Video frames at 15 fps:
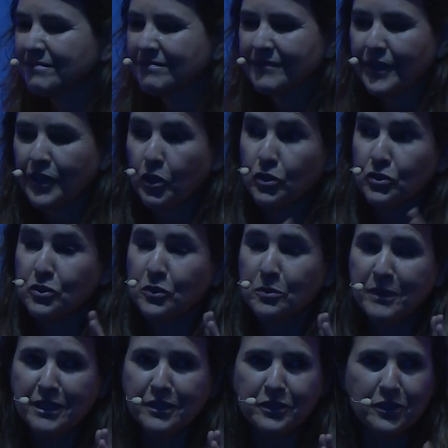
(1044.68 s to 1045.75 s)
They cost $2
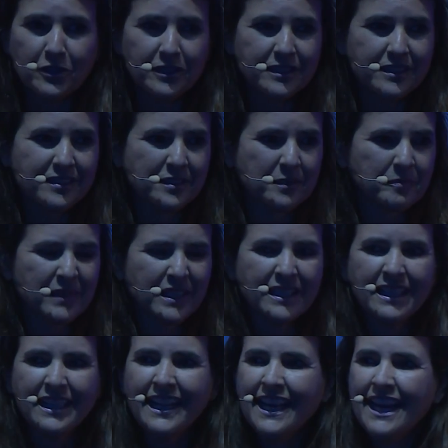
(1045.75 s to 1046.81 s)
million.
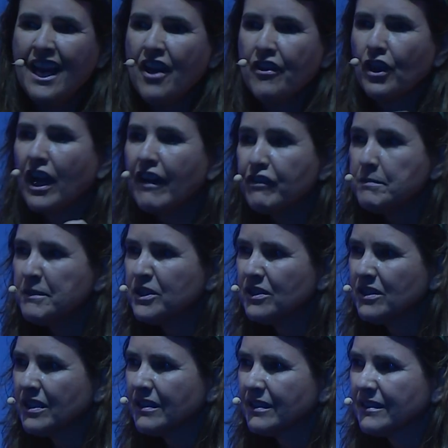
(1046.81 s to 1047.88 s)
The
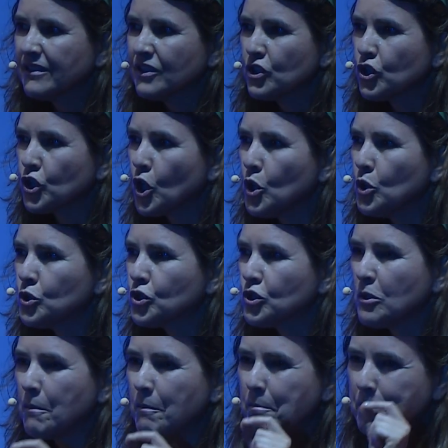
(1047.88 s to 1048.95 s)
government chose
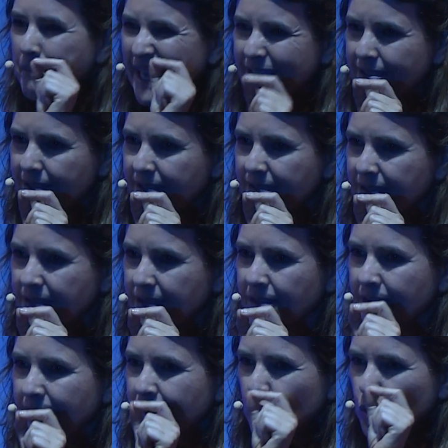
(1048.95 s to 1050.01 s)
the
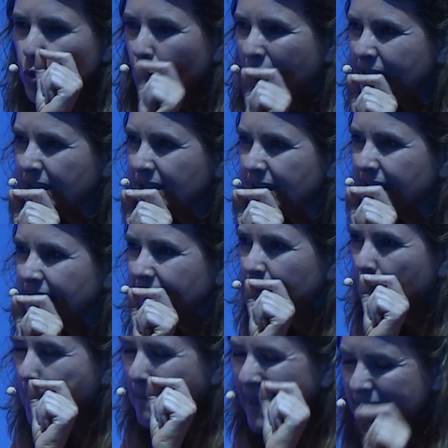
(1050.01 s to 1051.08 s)
20
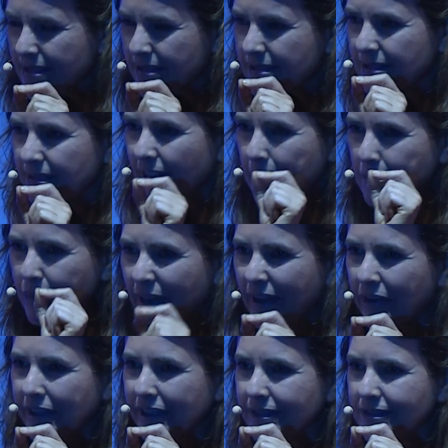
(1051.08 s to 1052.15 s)
best
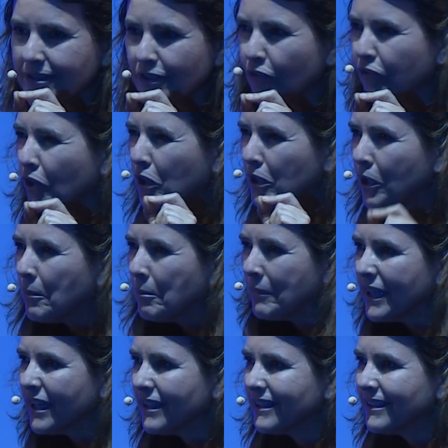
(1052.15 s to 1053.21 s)
librarians of
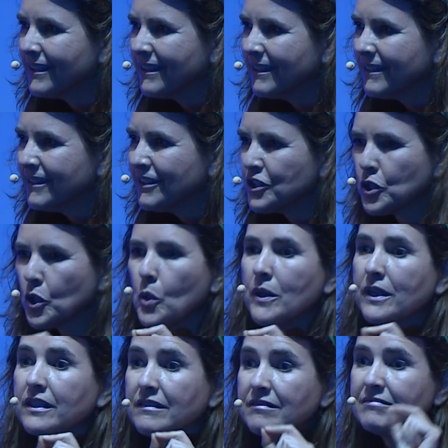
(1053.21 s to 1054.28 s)
Colombia to go
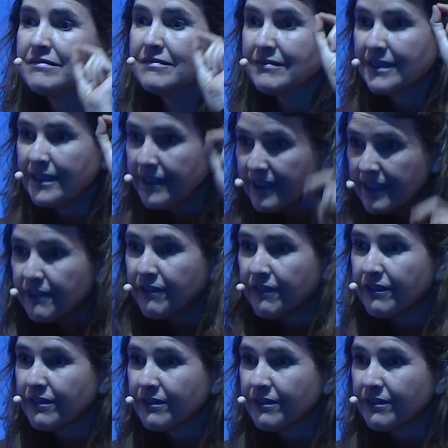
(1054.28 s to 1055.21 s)
and live